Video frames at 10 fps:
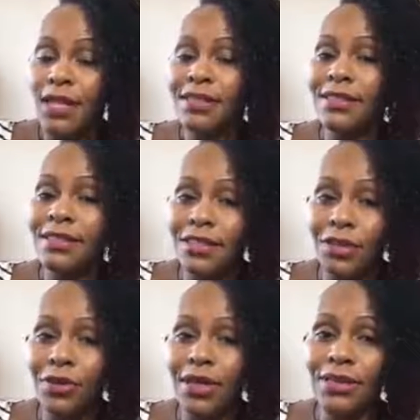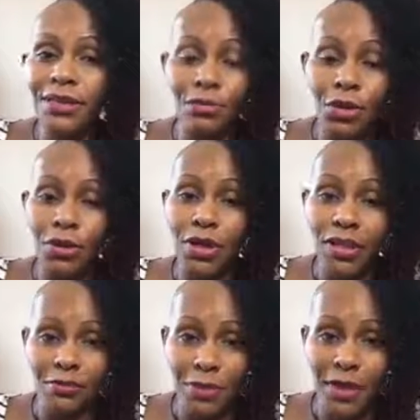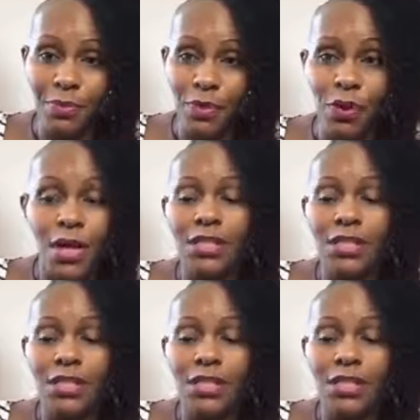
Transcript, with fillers: It's a serious community of people.